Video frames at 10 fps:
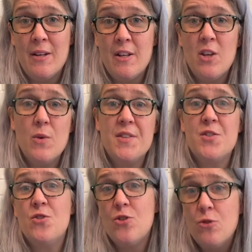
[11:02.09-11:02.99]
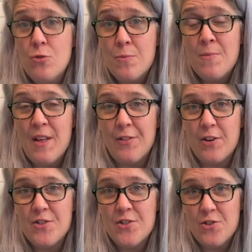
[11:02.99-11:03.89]
you assume that they're
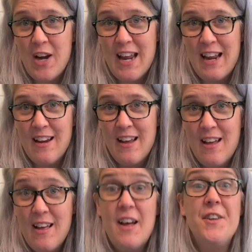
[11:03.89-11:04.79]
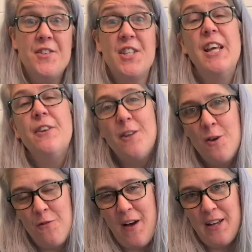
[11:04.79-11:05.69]
straight until you
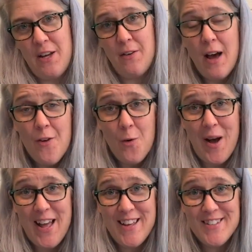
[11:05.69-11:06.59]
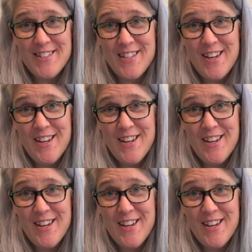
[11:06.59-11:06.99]
find out otherwise.